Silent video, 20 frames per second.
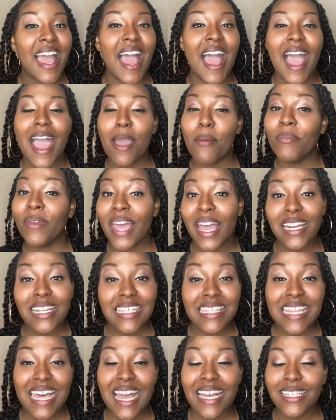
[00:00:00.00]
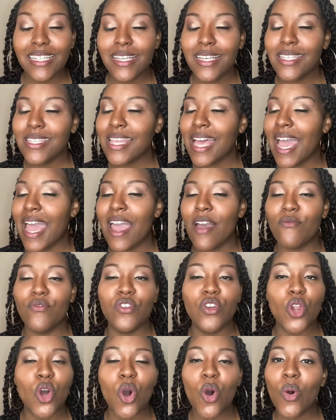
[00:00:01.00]
I'm not a stylist. I have
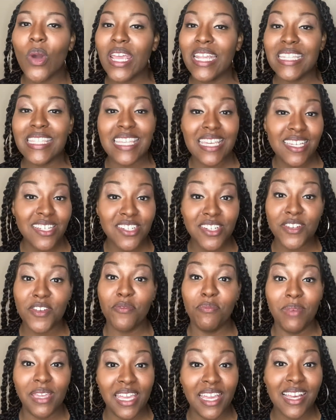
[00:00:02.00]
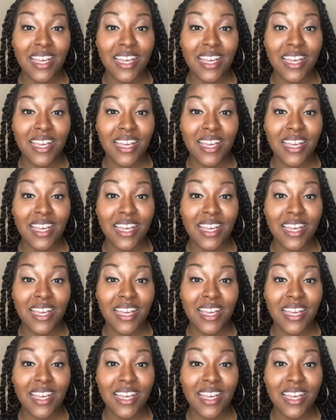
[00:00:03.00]
no intention of being